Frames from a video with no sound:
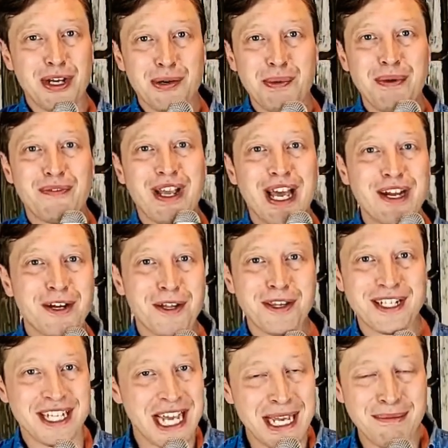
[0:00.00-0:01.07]
We've got all
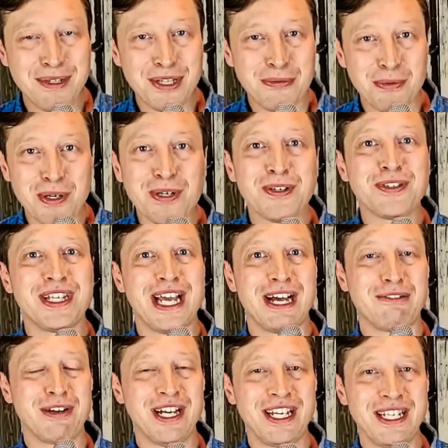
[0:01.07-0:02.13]
the time in the world
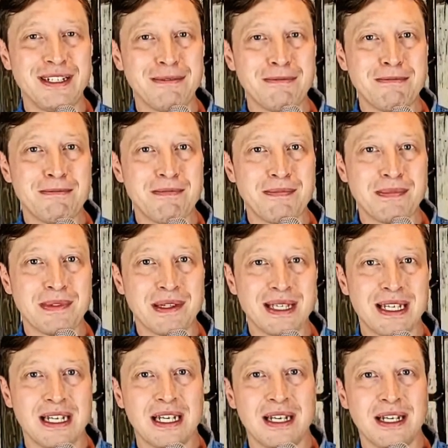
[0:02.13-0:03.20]
now, right?
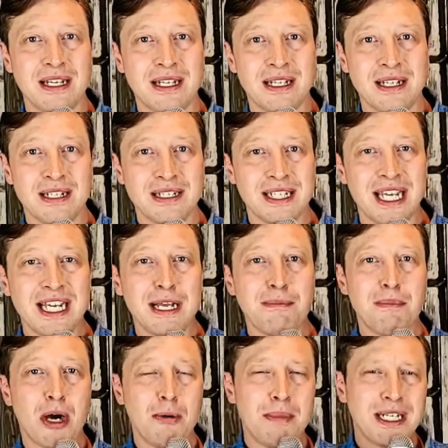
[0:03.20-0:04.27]
Take a
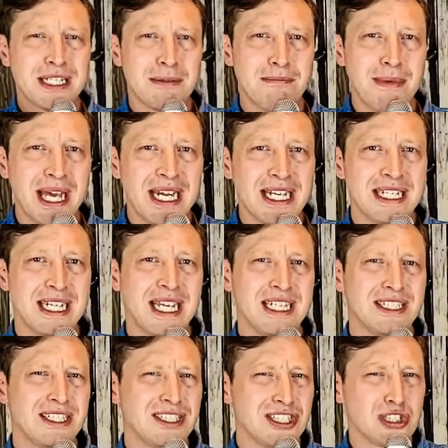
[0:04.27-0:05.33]
moment to
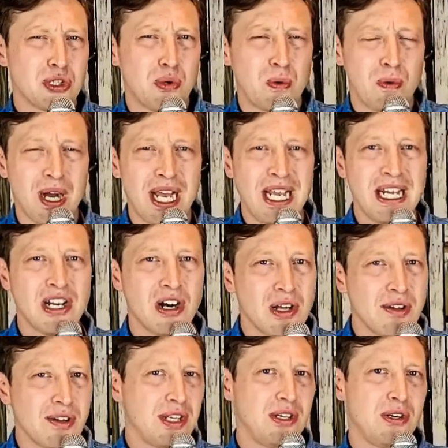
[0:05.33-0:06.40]
meditate, to just quiet
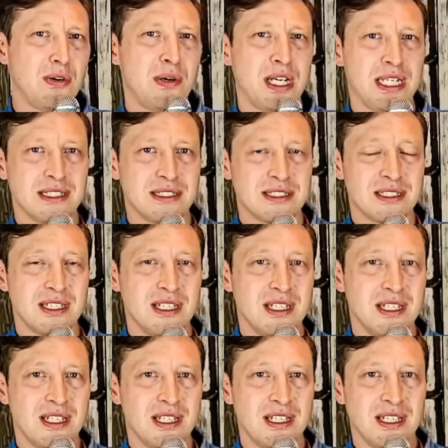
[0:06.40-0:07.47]
all the noise,
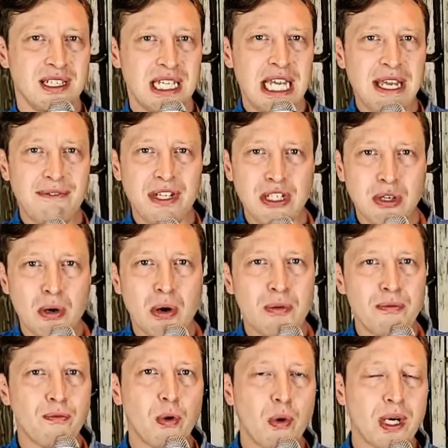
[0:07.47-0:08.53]
even your
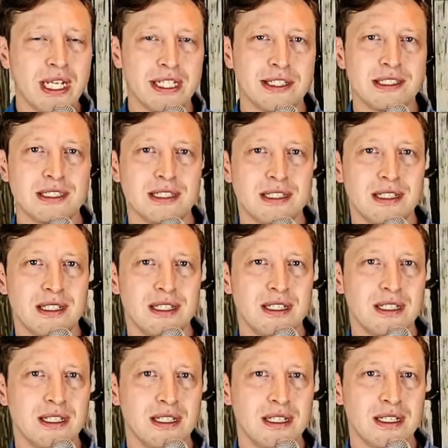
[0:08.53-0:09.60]
own voice.
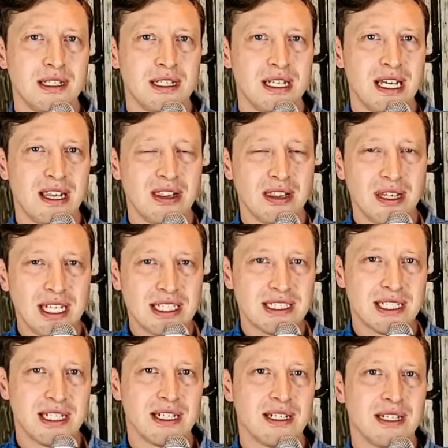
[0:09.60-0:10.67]

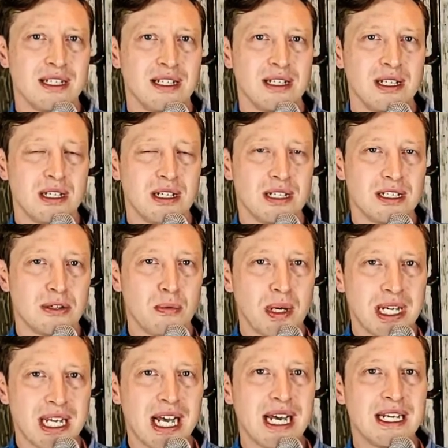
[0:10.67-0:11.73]
Listen to
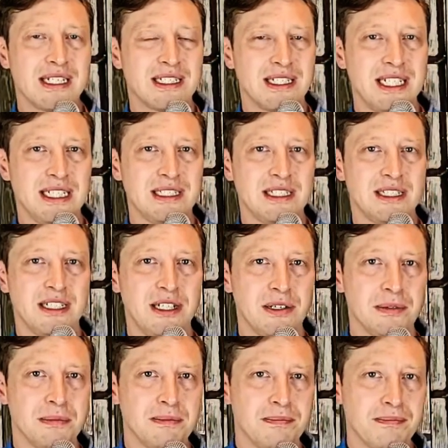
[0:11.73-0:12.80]
what God is teaching you.